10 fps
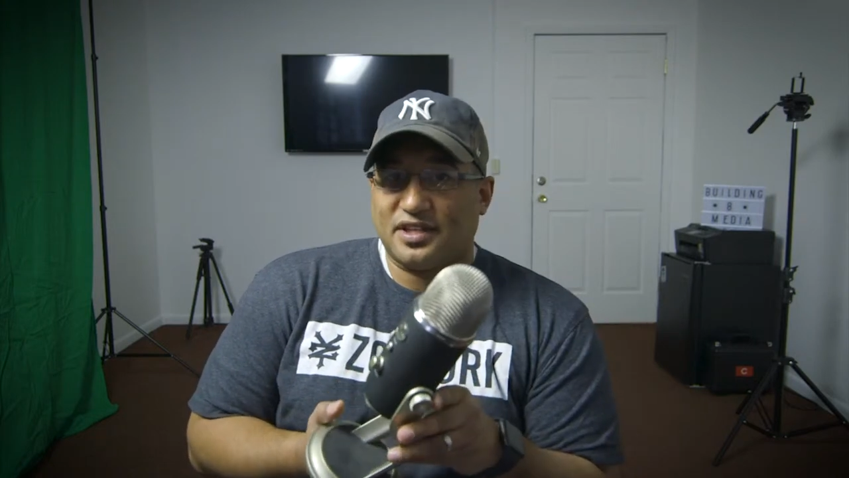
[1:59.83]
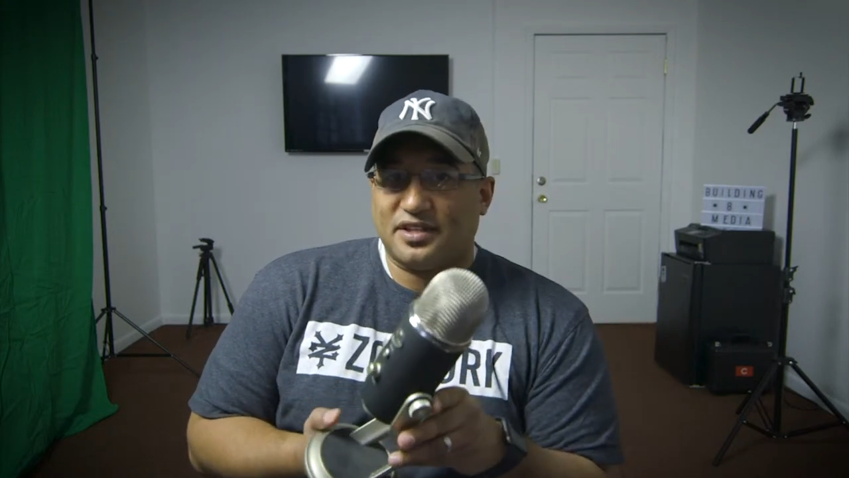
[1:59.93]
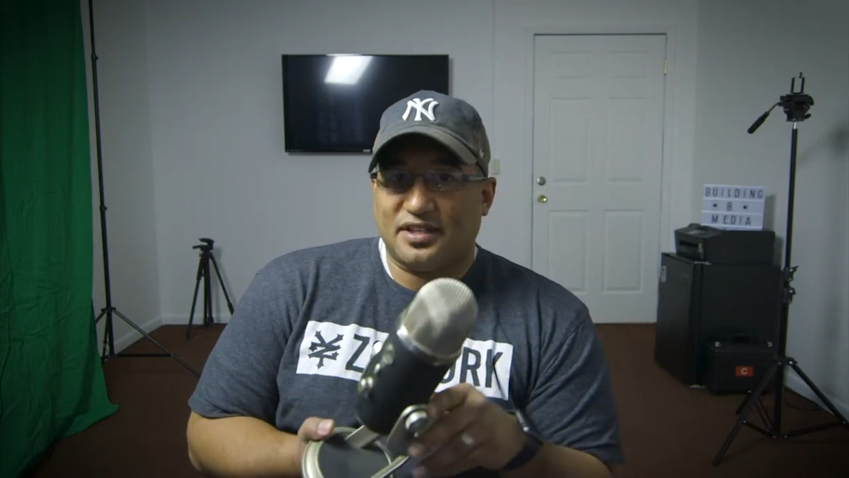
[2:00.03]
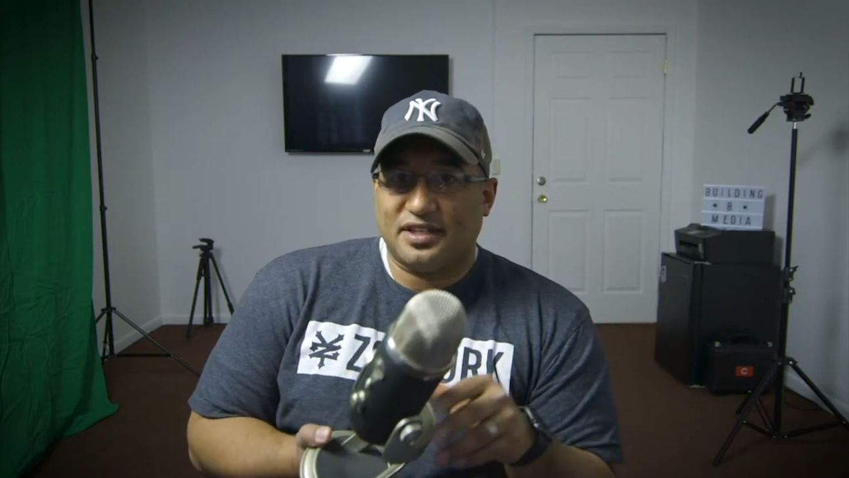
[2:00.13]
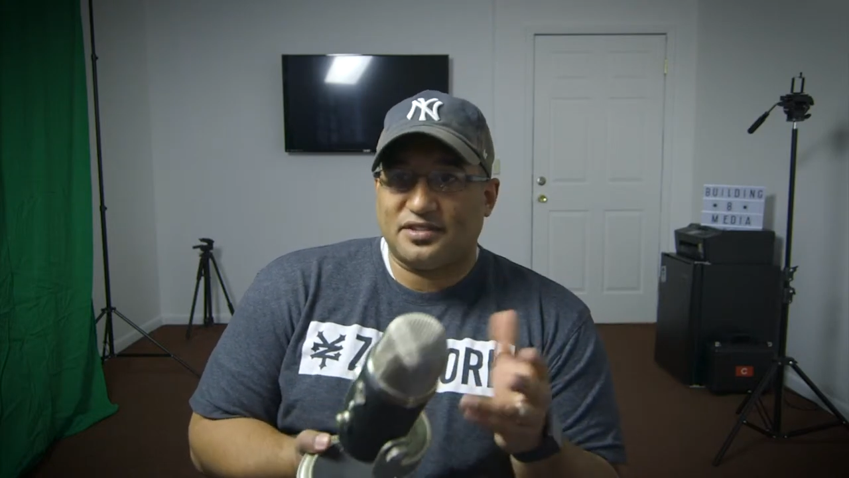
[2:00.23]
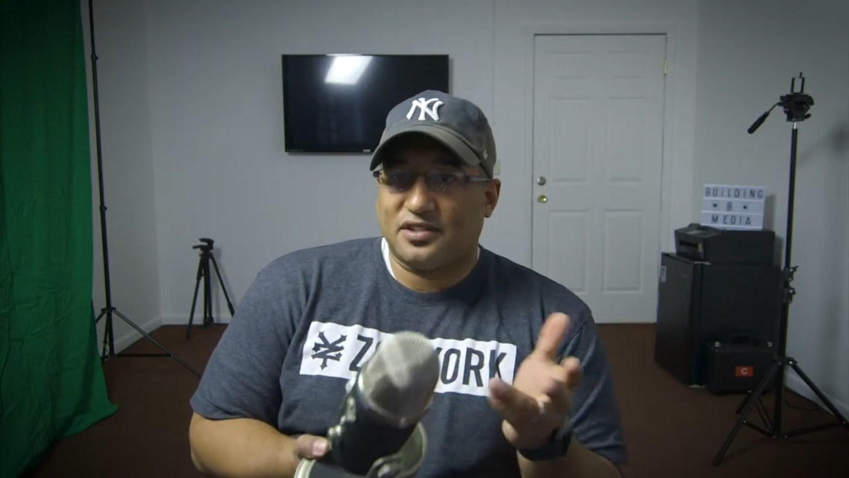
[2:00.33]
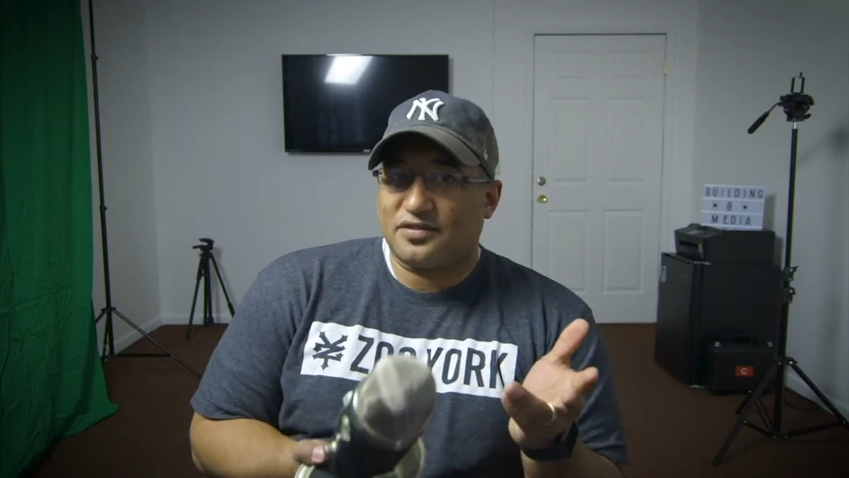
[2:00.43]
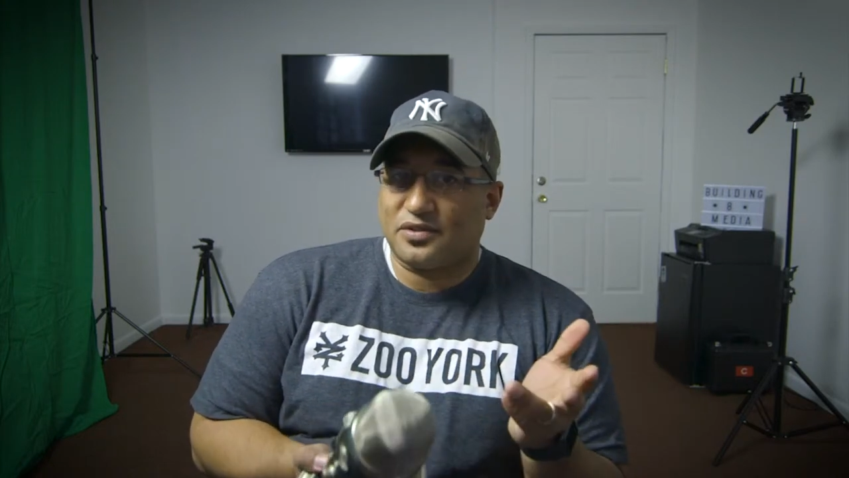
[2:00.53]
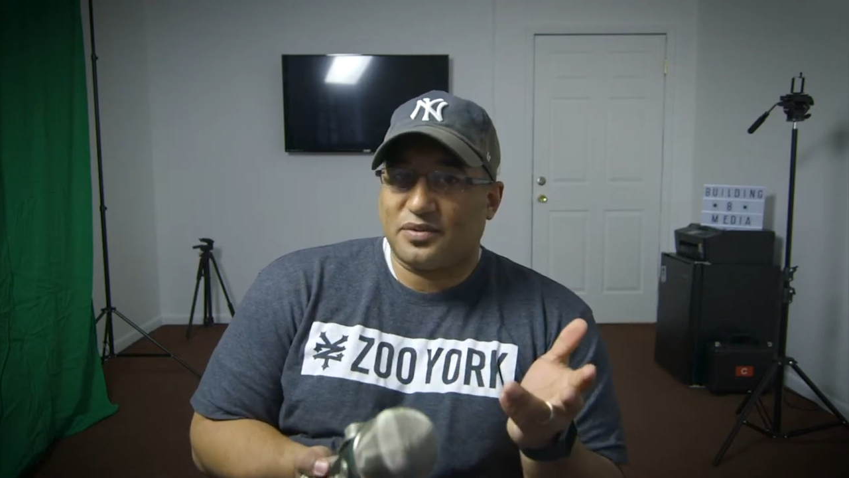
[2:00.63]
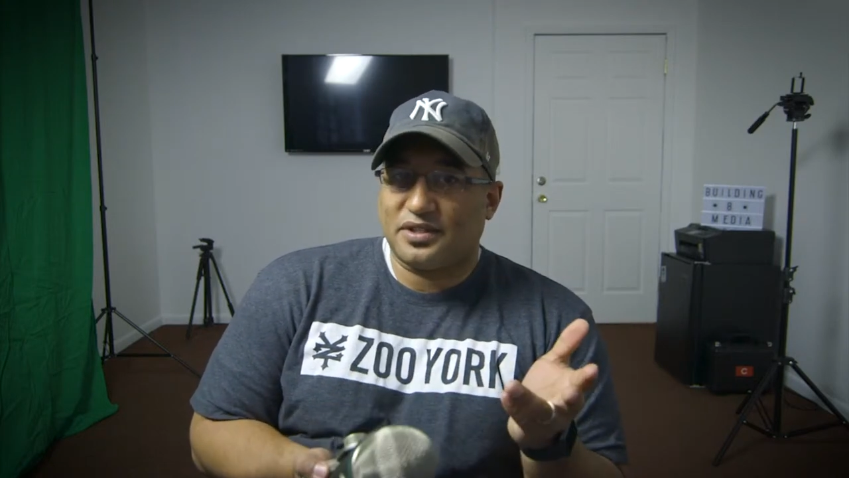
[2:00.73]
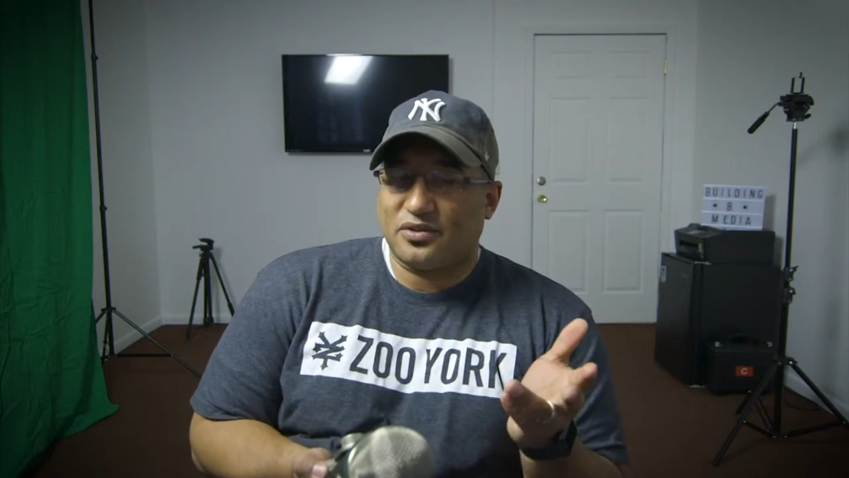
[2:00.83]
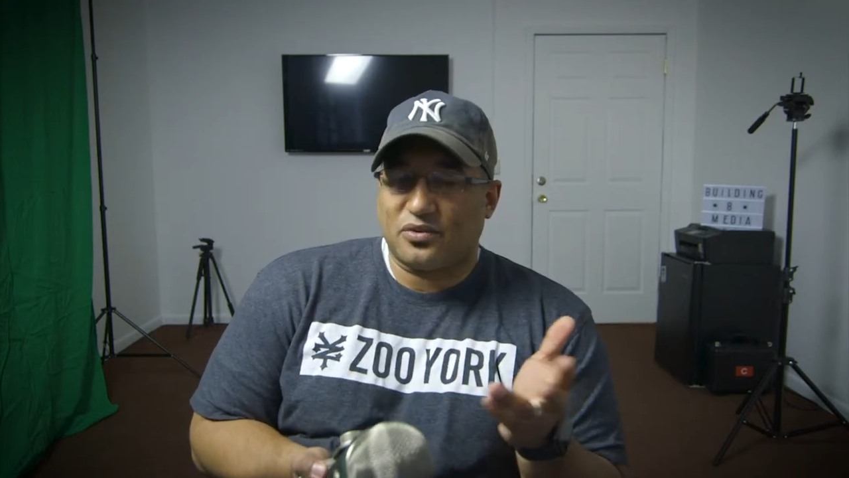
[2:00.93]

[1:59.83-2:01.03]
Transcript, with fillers: then the silver one